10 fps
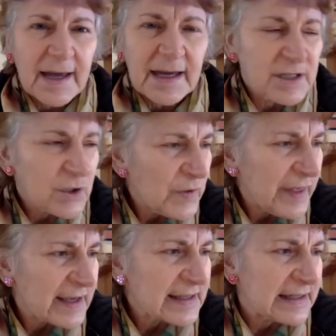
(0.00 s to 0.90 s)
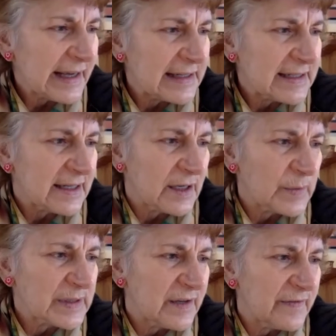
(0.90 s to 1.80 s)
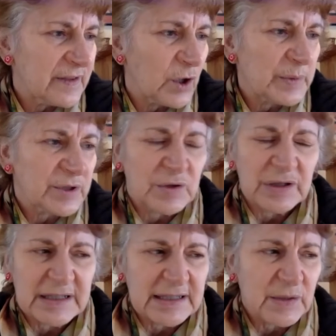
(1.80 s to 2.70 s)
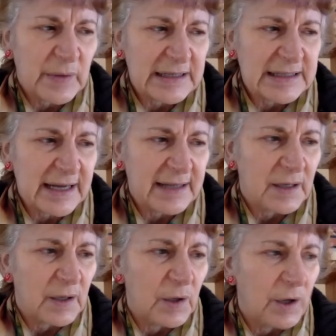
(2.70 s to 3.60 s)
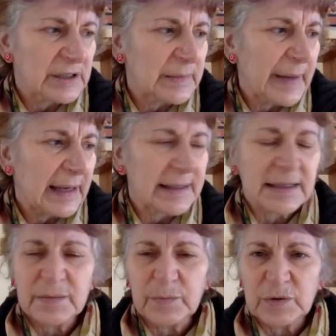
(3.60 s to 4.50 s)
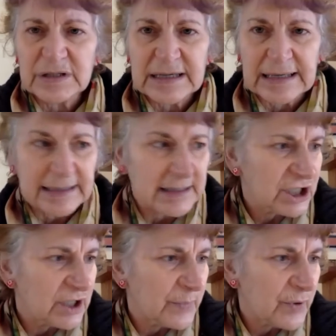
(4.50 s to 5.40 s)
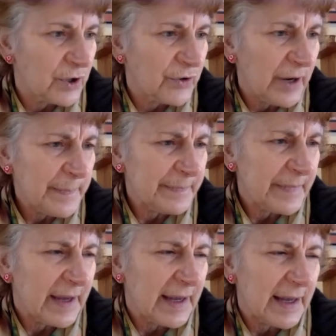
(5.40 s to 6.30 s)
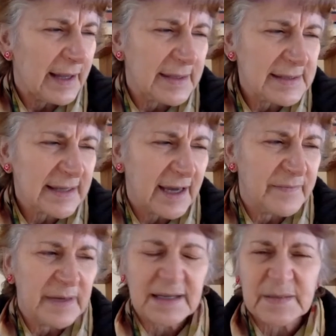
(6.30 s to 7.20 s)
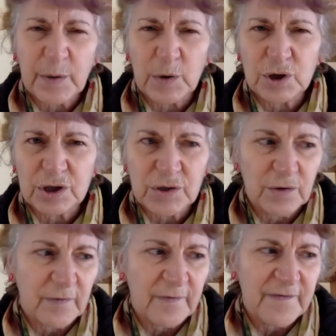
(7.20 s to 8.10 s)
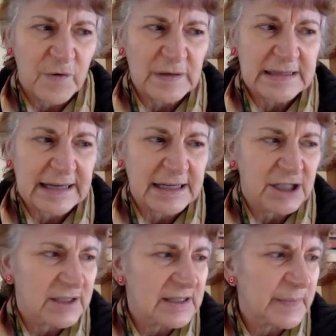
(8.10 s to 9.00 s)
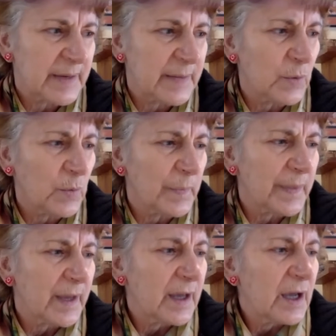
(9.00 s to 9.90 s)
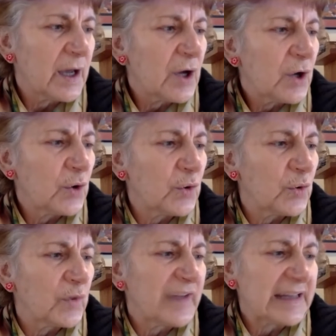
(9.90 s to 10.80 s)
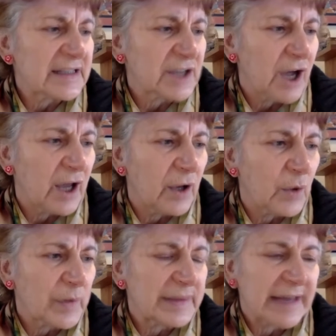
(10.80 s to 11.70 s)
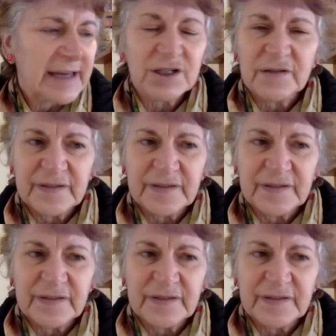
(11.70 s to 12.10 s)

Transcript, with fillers: In 2018, I was given the opportunity to undertake the Loddon Mallee Community Leadership Program, and this gave me exposure to the First Nations people who have had a dialogue with nature